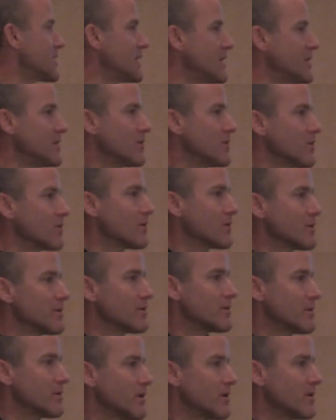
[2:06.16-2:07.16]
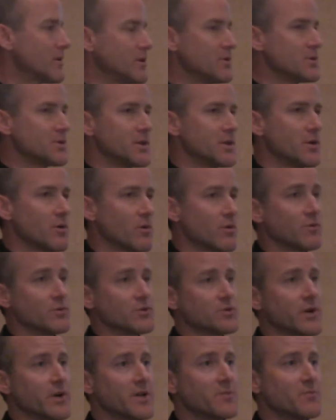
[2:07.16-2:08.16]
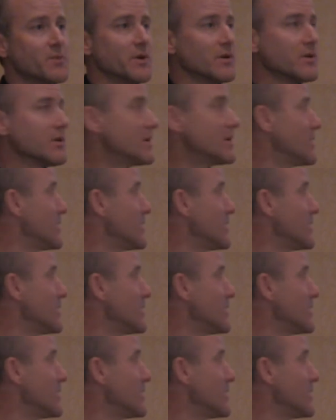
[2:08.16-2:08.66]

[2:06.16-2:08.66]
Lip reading: in using your own treadmill,